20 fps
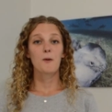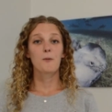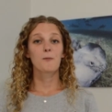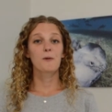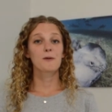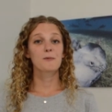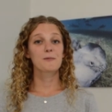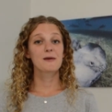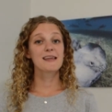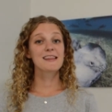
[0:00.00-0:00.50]

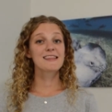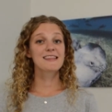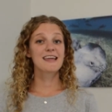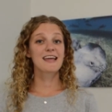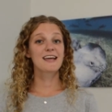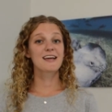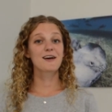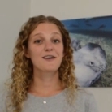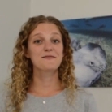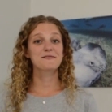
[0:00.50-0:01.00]
When we
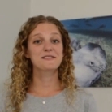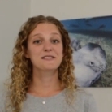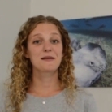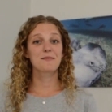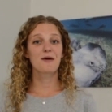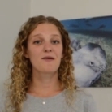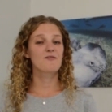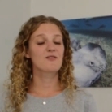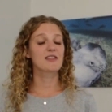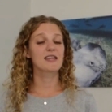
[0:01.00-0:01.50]
think of
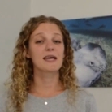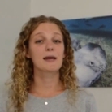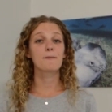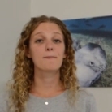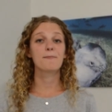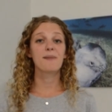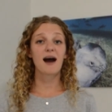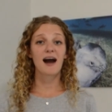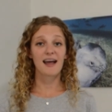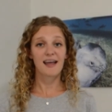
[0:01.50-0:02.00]
some of the
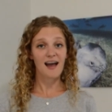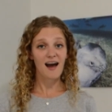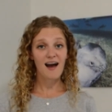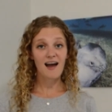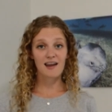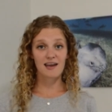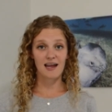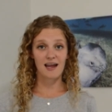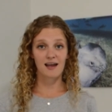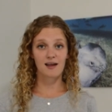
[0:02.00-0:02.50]

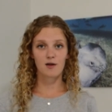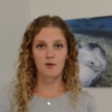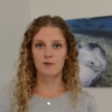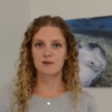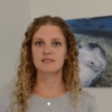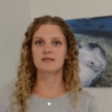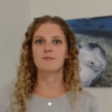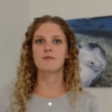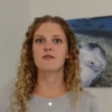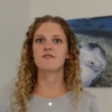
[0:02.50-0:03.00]
biotic
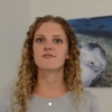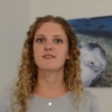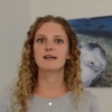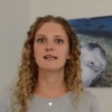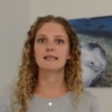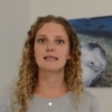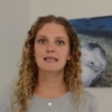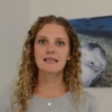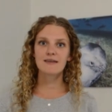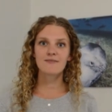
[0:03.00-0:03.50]
or some of
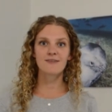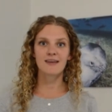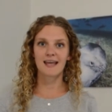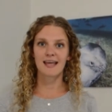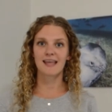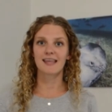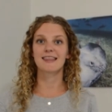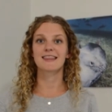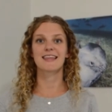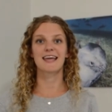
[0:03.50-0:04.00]
the
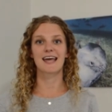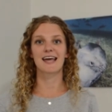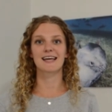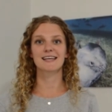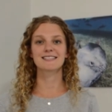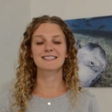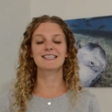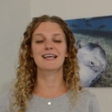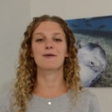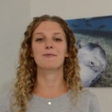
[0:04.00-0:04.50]
living
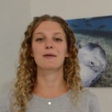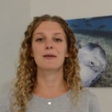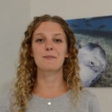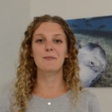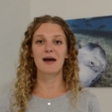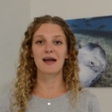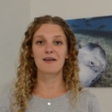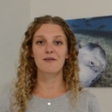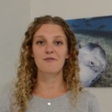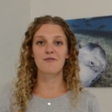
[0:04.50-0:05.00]
things that we
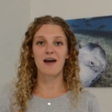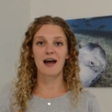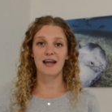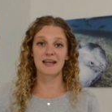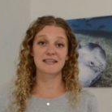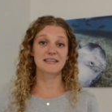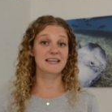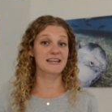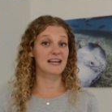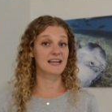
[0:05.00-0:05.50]
might
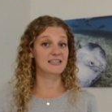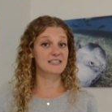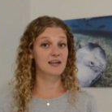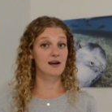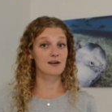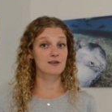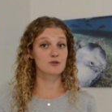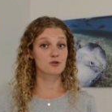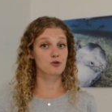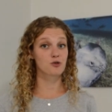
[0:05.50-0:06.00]
find in a
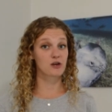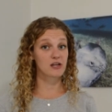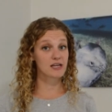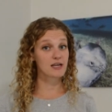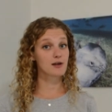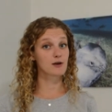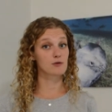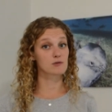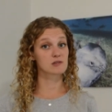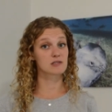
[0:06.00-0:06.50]
tundra
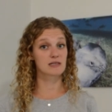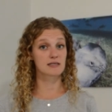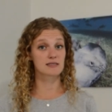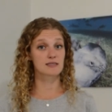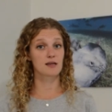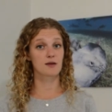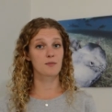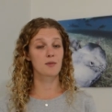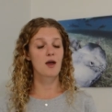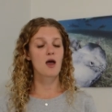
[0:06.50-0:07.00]

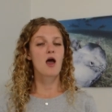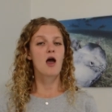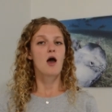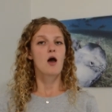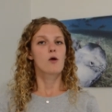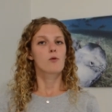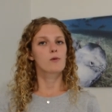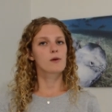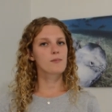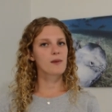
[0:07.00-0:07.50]
ecosystem,
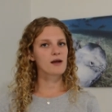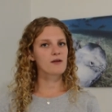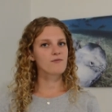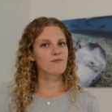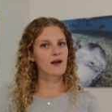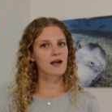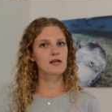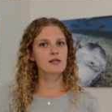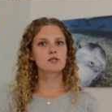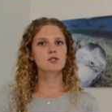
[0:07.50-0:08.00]
we
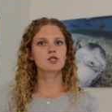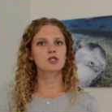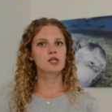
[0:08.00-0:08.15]
might find